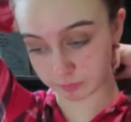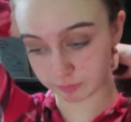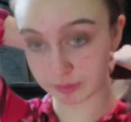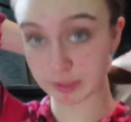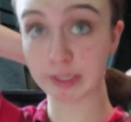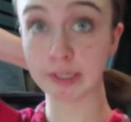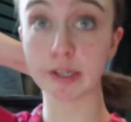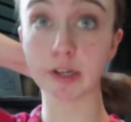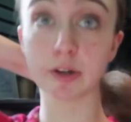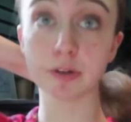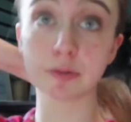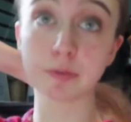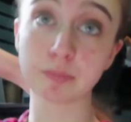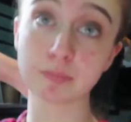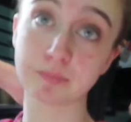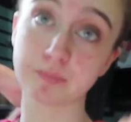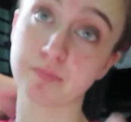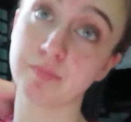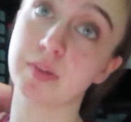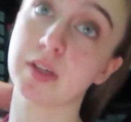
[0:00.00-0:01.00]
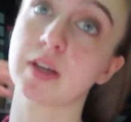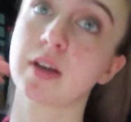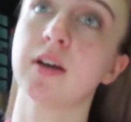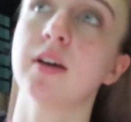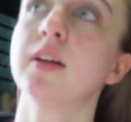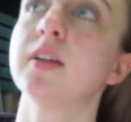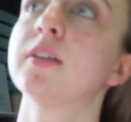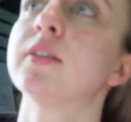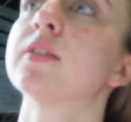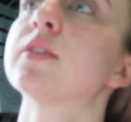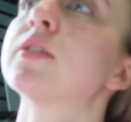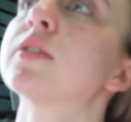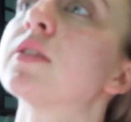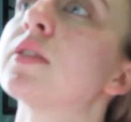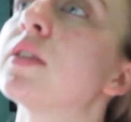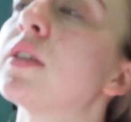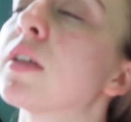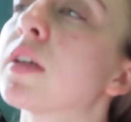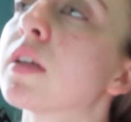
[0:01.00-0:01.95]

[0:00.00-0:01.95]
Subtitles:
video because